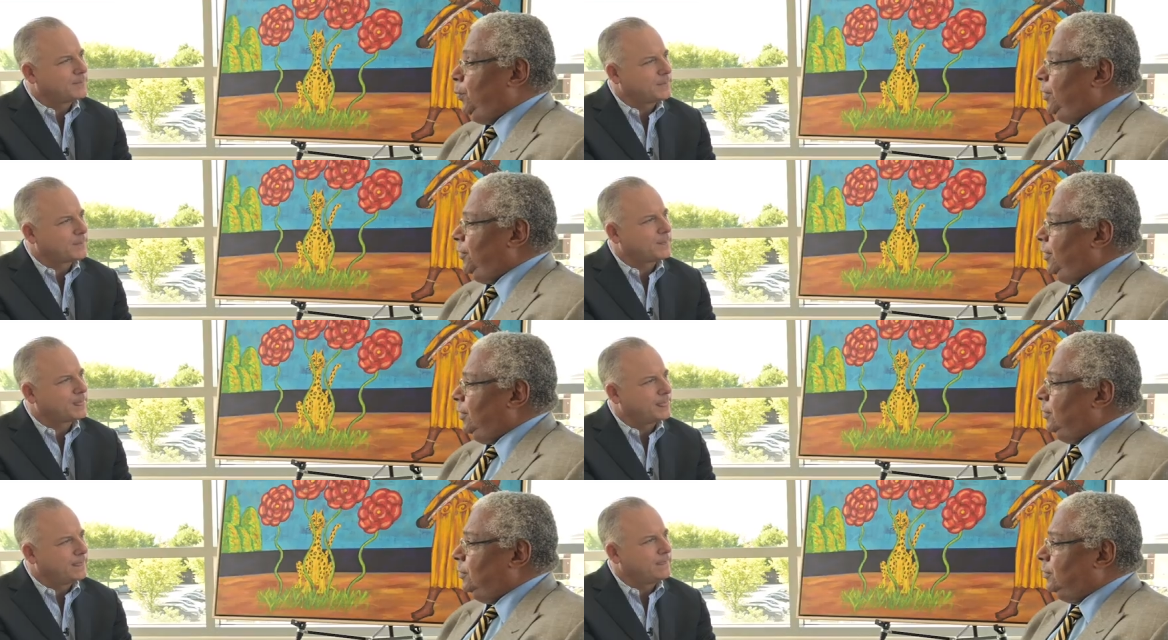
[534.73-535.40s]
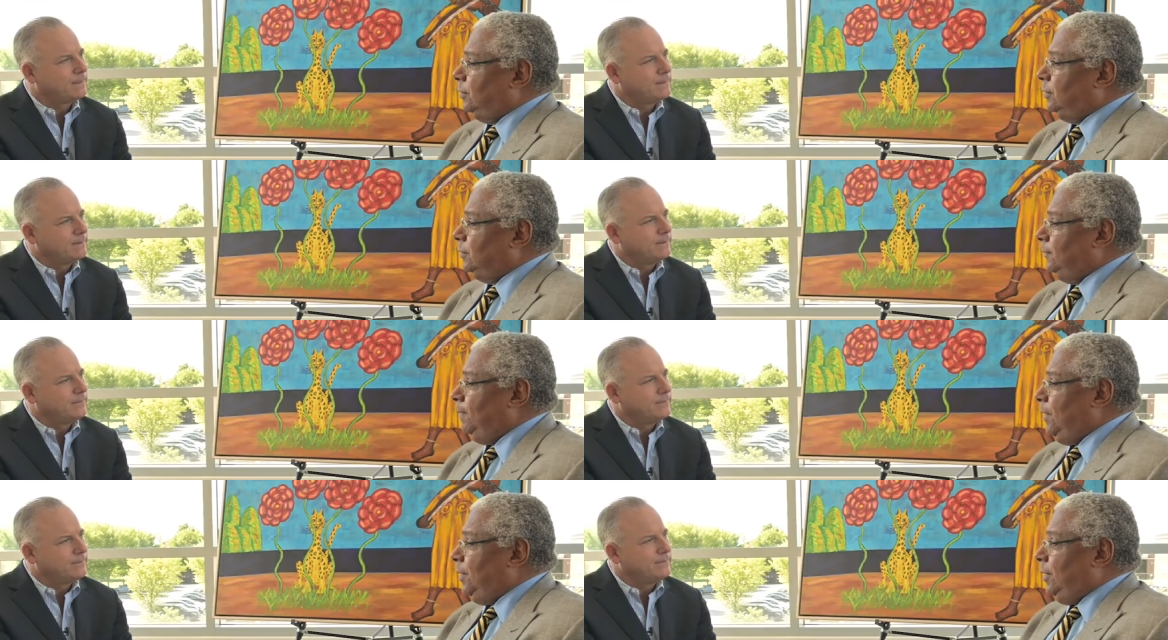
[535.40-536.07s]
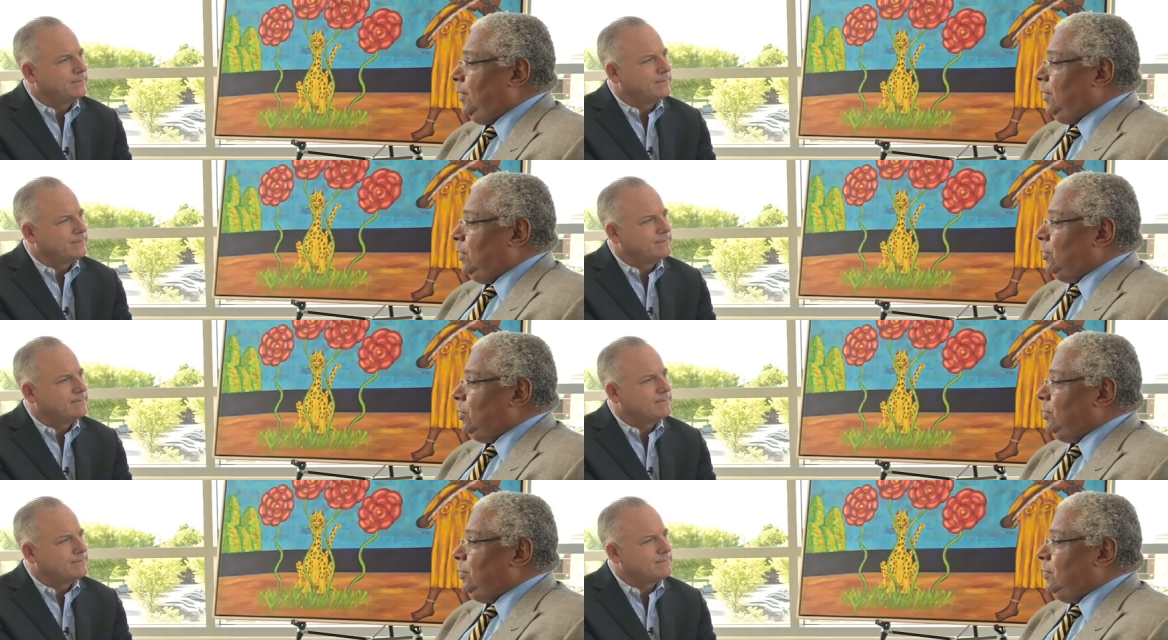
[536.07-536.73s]
Speaker 1: with, and uh,
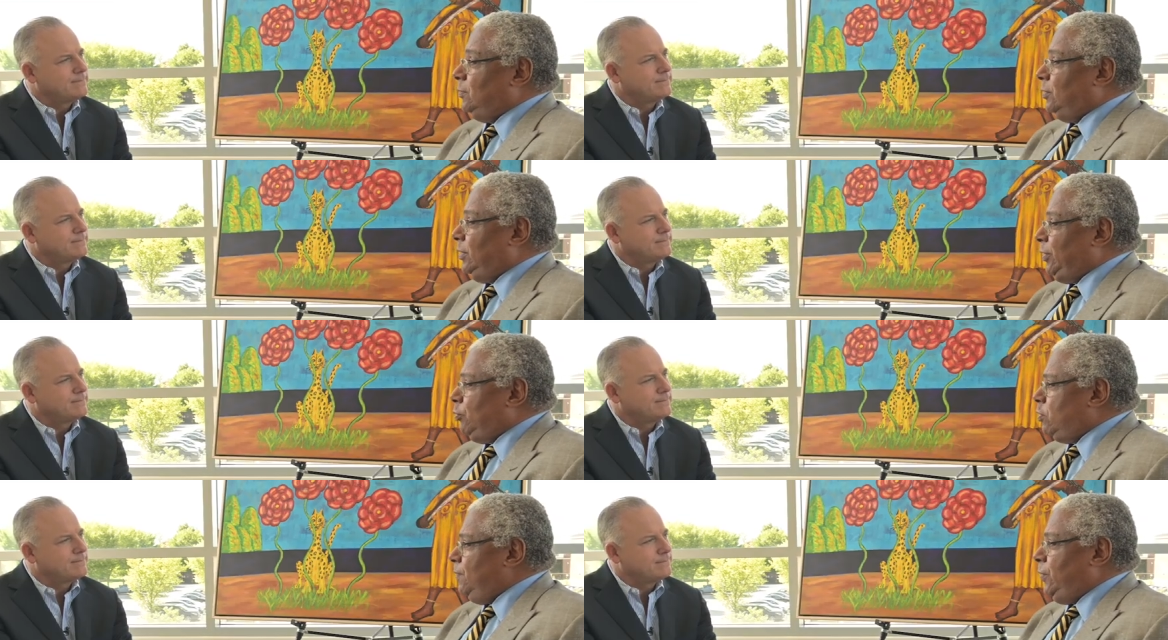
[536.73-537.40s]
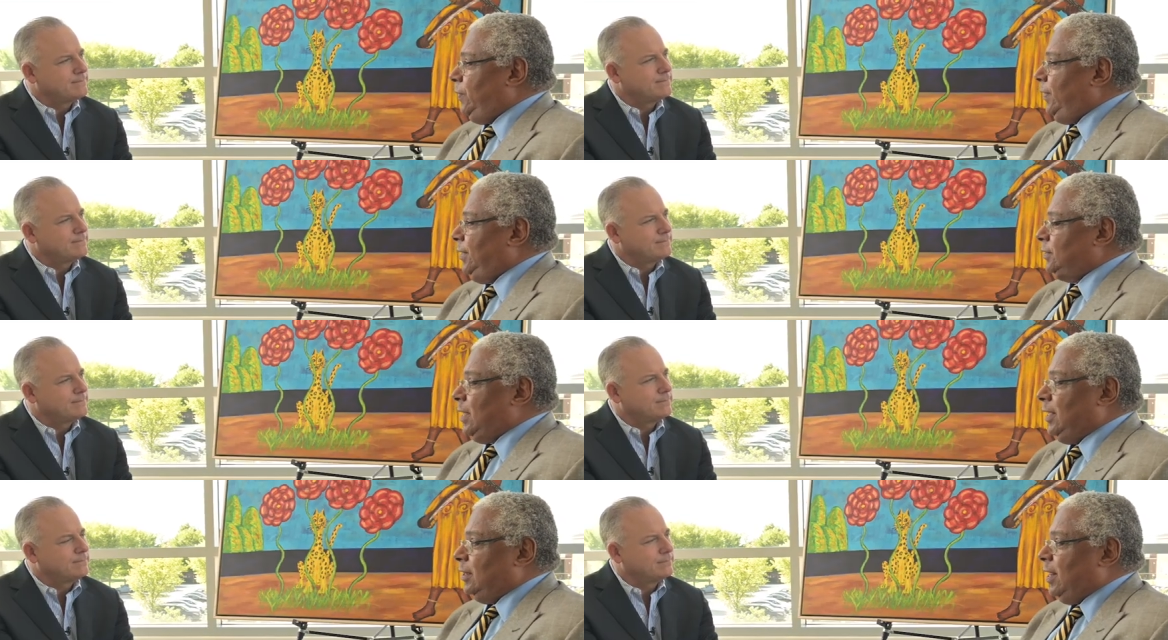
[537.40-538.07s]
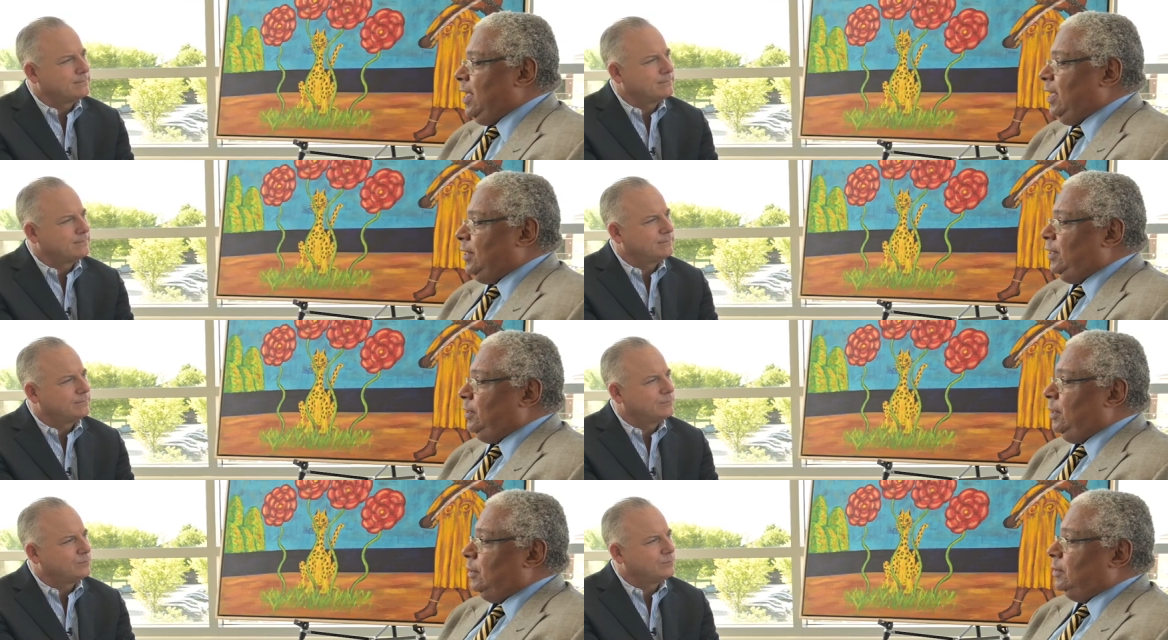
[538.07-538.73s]
you know the legal community is like that,
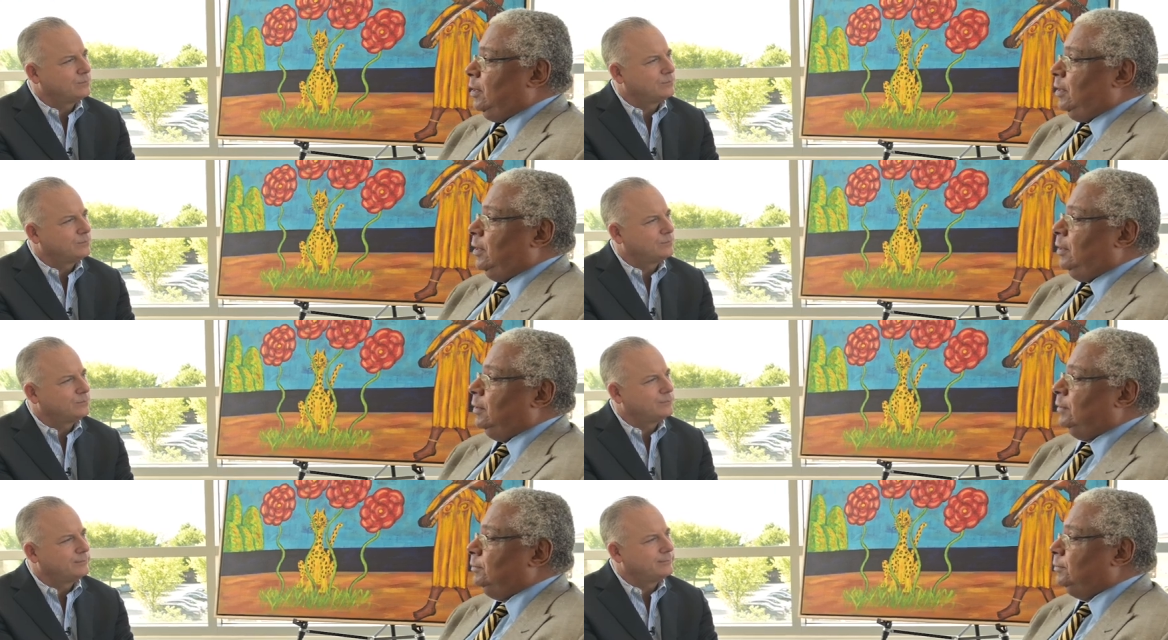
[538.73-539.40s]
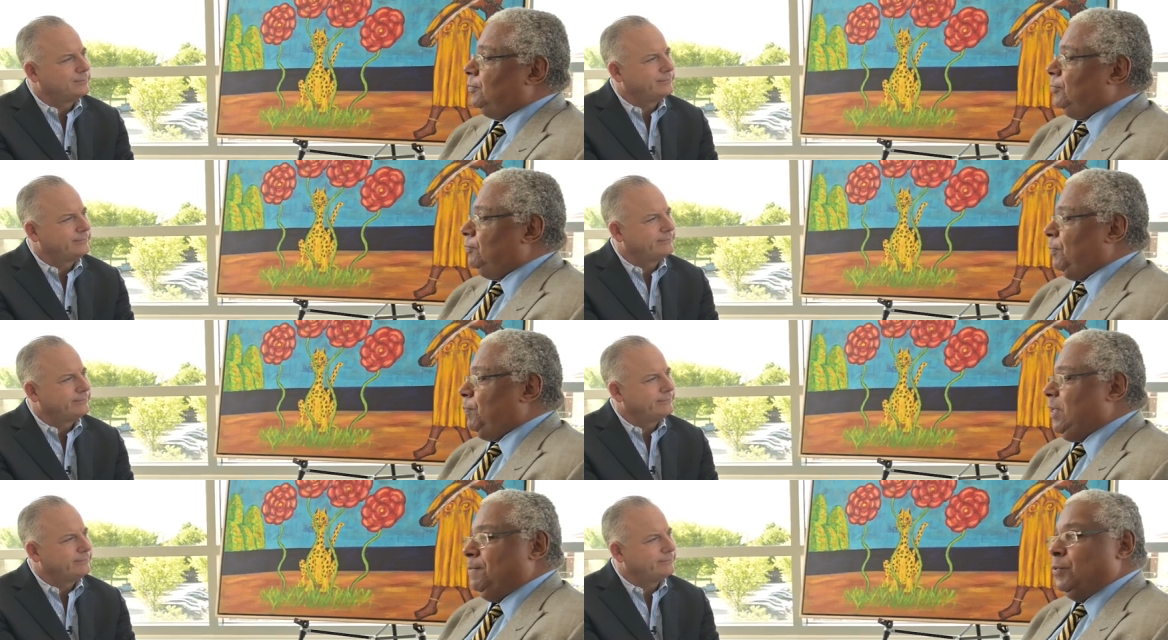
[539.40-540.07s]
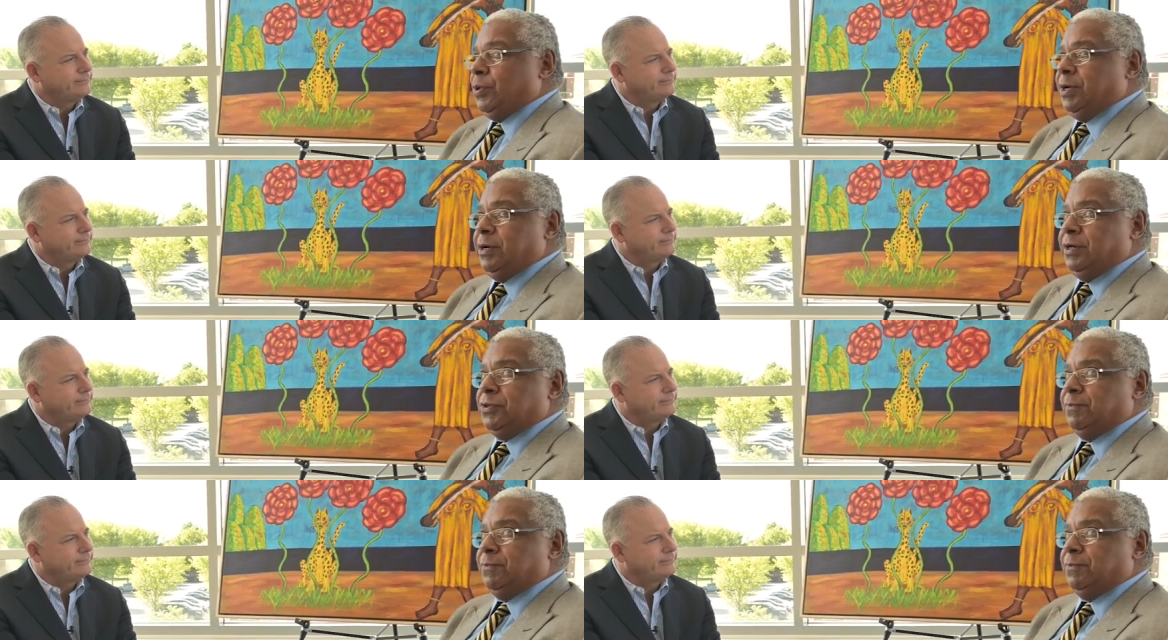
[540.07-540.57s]
and uh, uh, the people here at